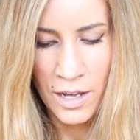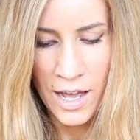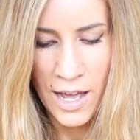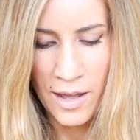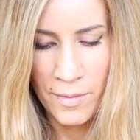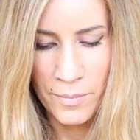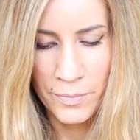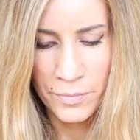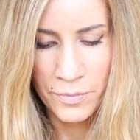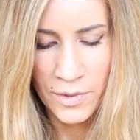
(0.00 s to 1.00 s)

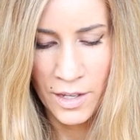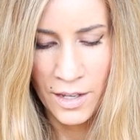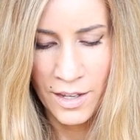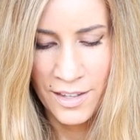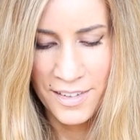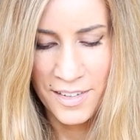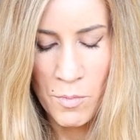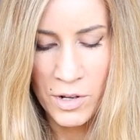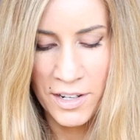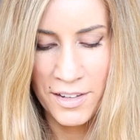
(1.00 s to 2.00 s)
Um,
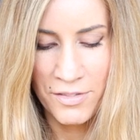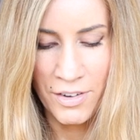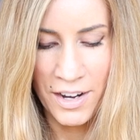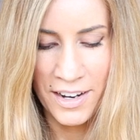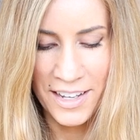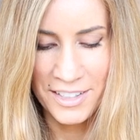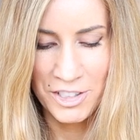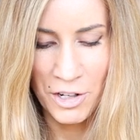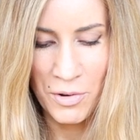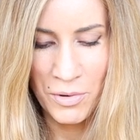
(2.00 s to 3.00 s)
someone is very,
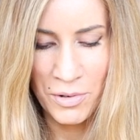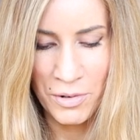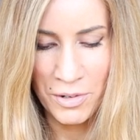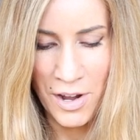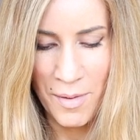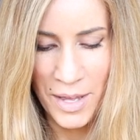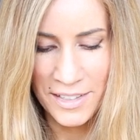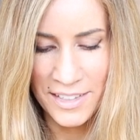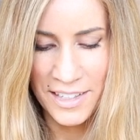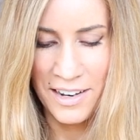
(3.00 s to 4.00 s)
Joan
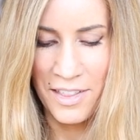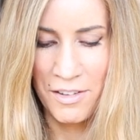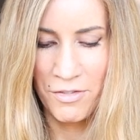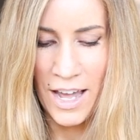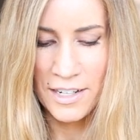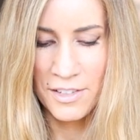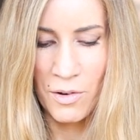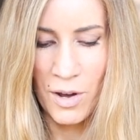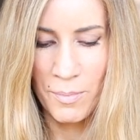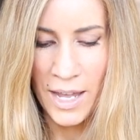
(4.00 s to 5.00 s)
commented on the fact,
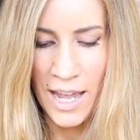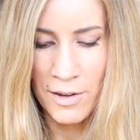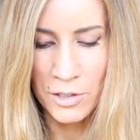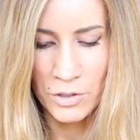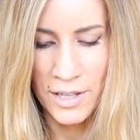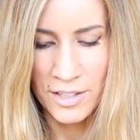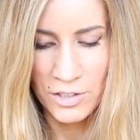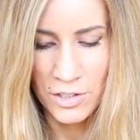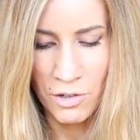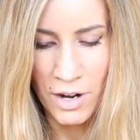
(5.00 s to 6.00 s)
so on my how to
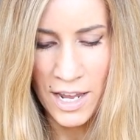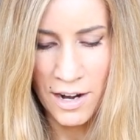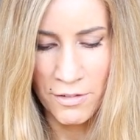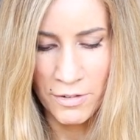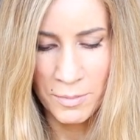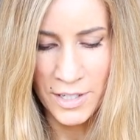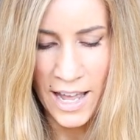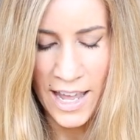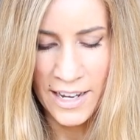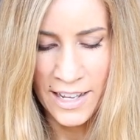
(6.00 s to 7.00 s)
transition to gray hair from
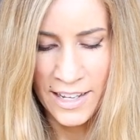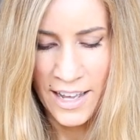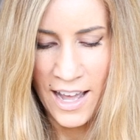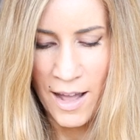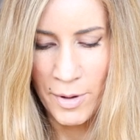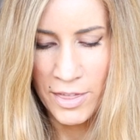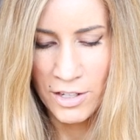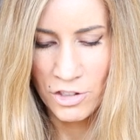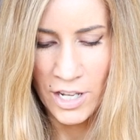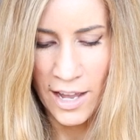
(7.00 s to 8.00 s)
dyed. Um, I
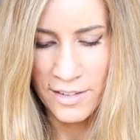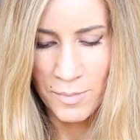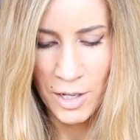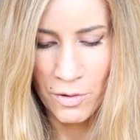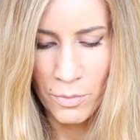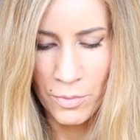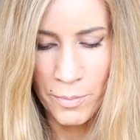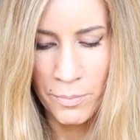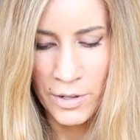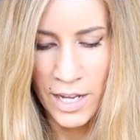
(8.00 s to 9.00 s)
think she asked me a,
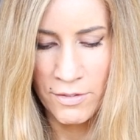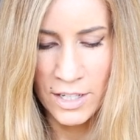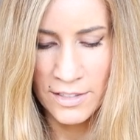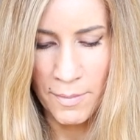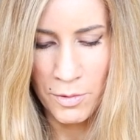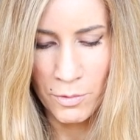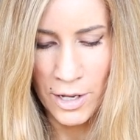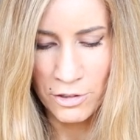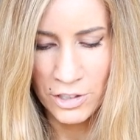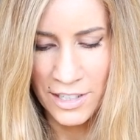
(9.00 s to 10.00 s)
a kind of in-depth
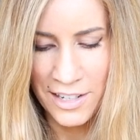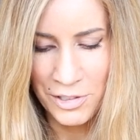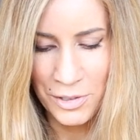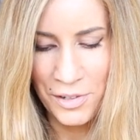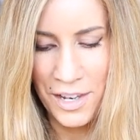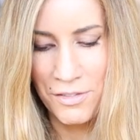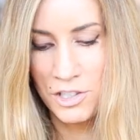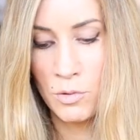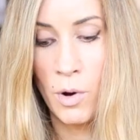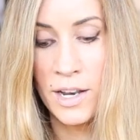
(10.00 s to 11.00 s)
question, and I told her that if
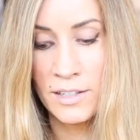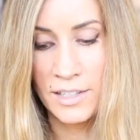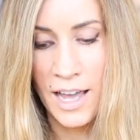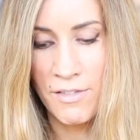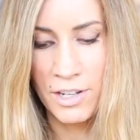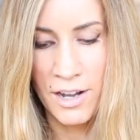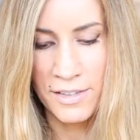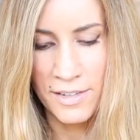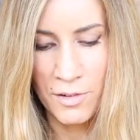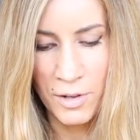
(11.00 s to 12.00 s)
she wanted to have a
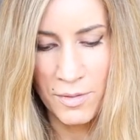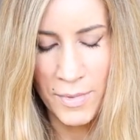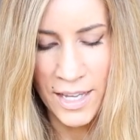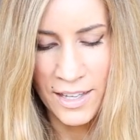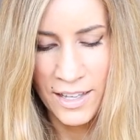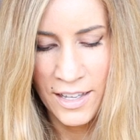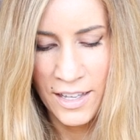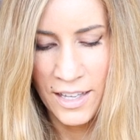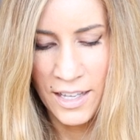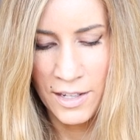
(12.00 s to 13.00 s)
consult with me,
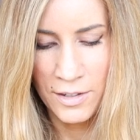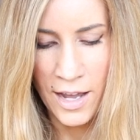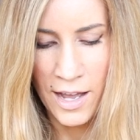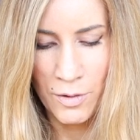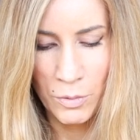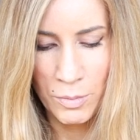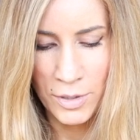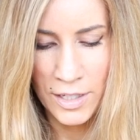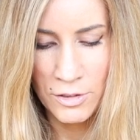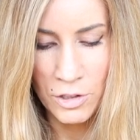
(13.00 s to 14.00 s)
it uh, would
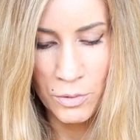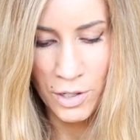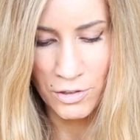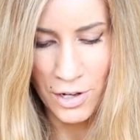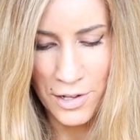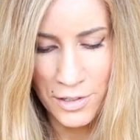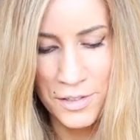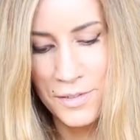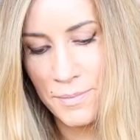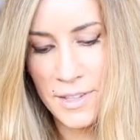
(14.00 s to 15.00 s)
be two hundred
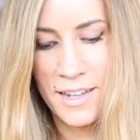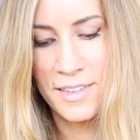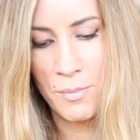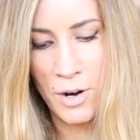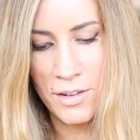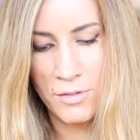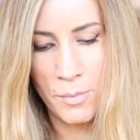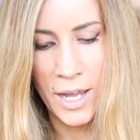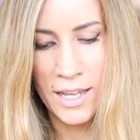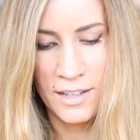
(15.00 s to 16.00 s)
dollars. That's the price for
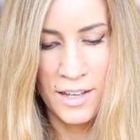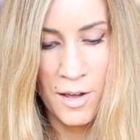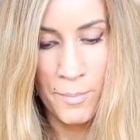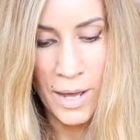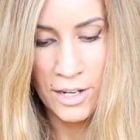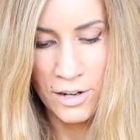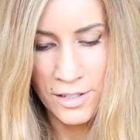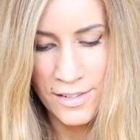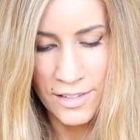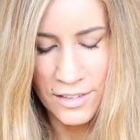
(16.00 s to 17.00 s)
my, my
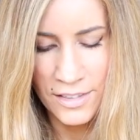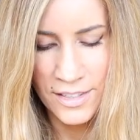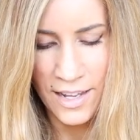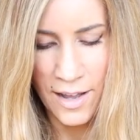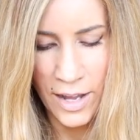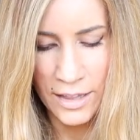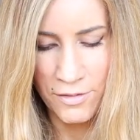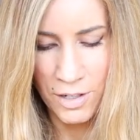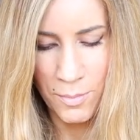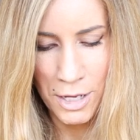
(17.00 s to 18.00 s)
consults. Uh, I
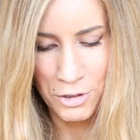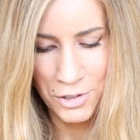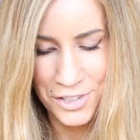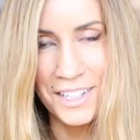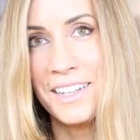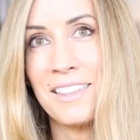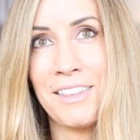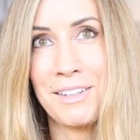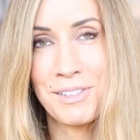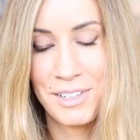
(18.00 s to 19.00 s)
live in a major city, and
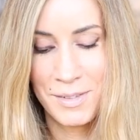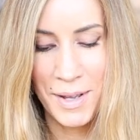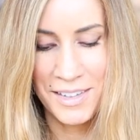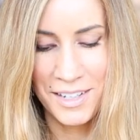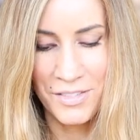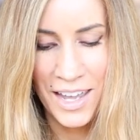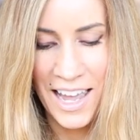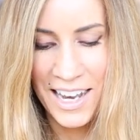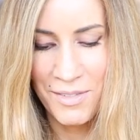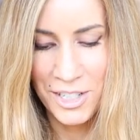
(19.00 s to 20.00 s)
things are expensive.
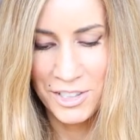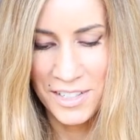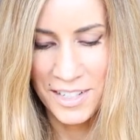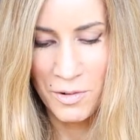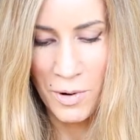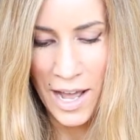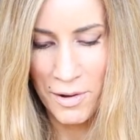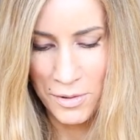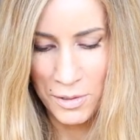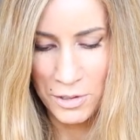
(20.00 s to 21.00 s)
Anyway, she said,
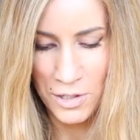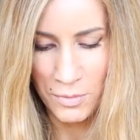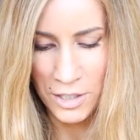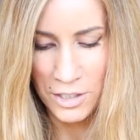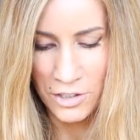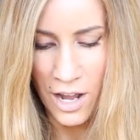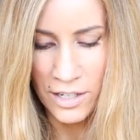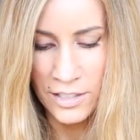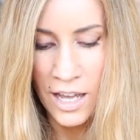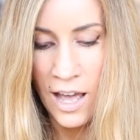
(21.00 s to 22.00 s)
wow, so she's really
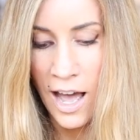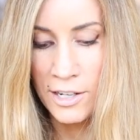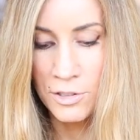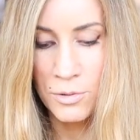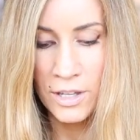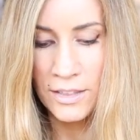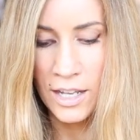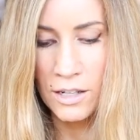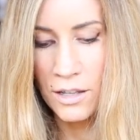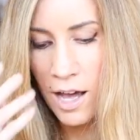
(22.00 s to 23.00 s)
shocked. I do think
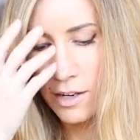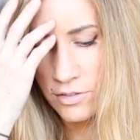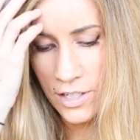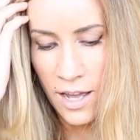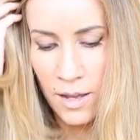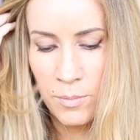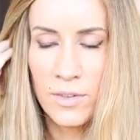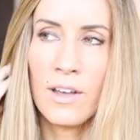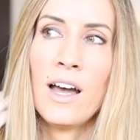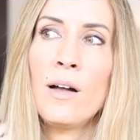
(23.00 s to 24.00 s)
that a lot of
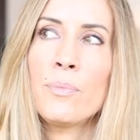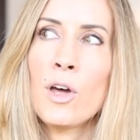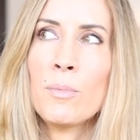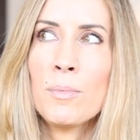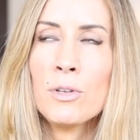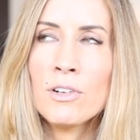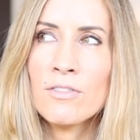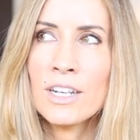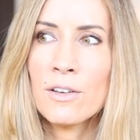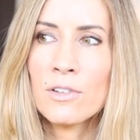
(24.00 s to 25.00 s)
times um, on my beauty
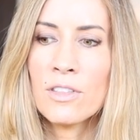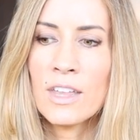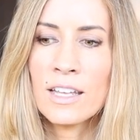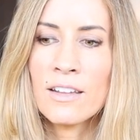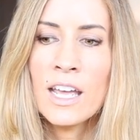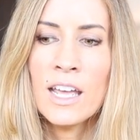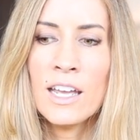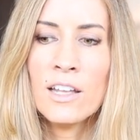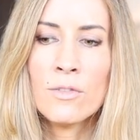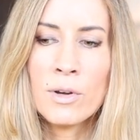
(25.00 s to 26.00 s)
videos and things,
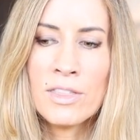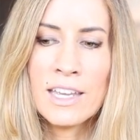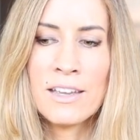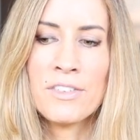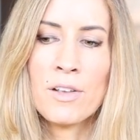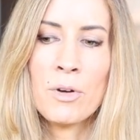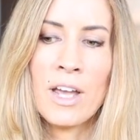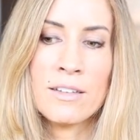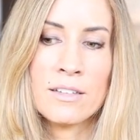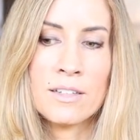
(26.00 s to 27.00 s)
it's one thing if someone
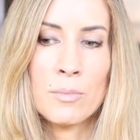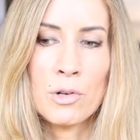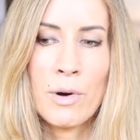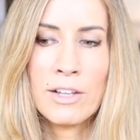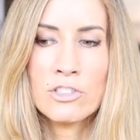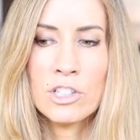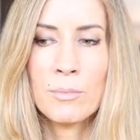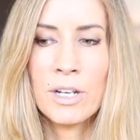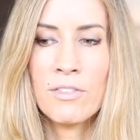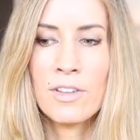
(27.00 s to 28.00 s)
has a simple question,
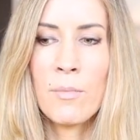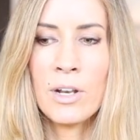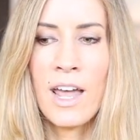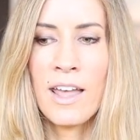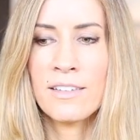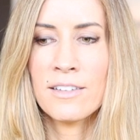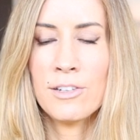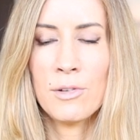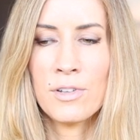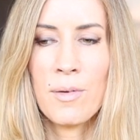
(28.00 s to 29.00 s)
but if someone has,
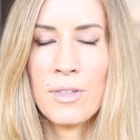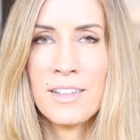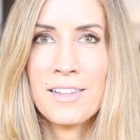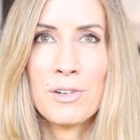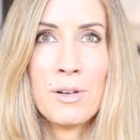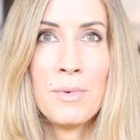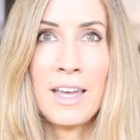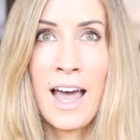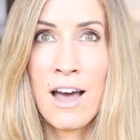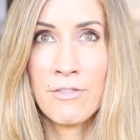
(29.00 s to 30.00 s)
you know, something that's going to be
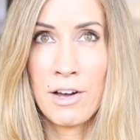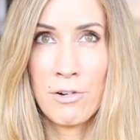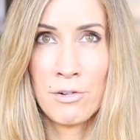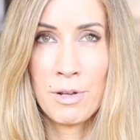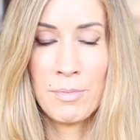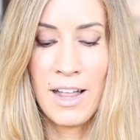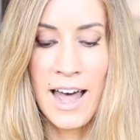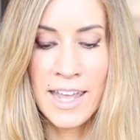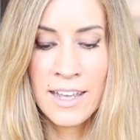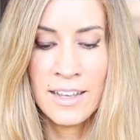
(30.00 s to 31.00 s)
a half-hour
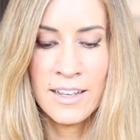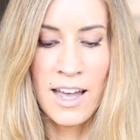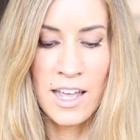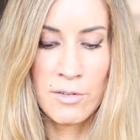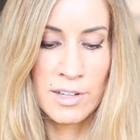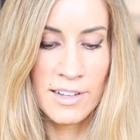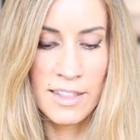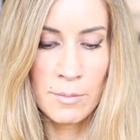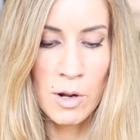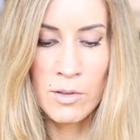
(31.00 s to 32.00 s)
reply, I always
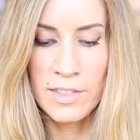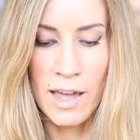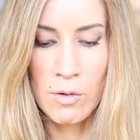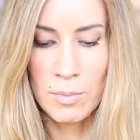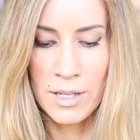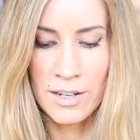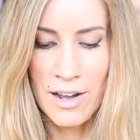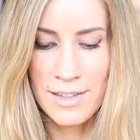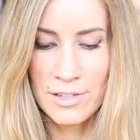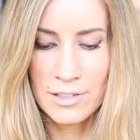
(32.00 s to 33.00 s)
let them know that that would be a
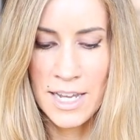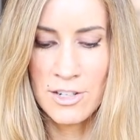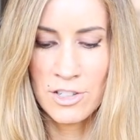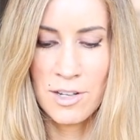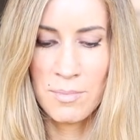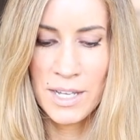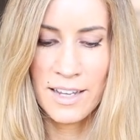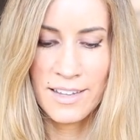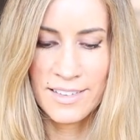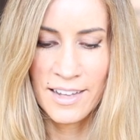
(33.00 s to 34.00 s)
consultation,
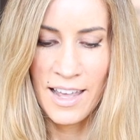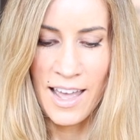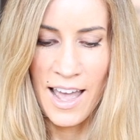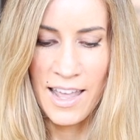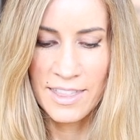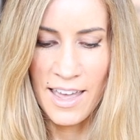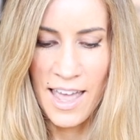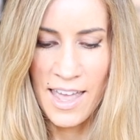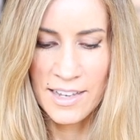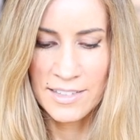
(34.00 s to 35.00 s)
because at the
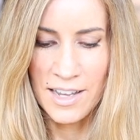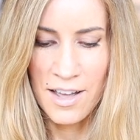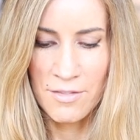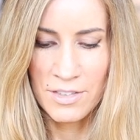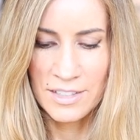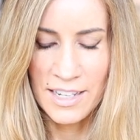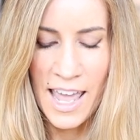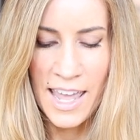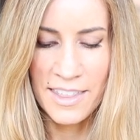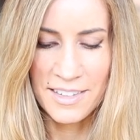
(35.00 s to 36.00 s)
end of the
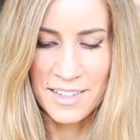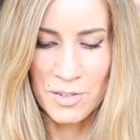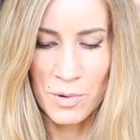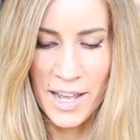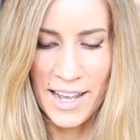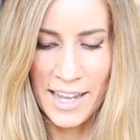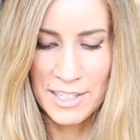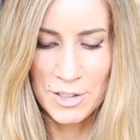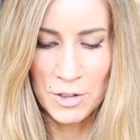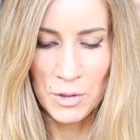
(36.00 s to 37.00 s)
day, this is what I
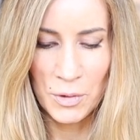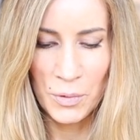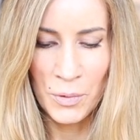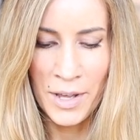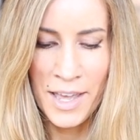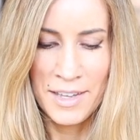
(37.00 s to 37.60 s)
do.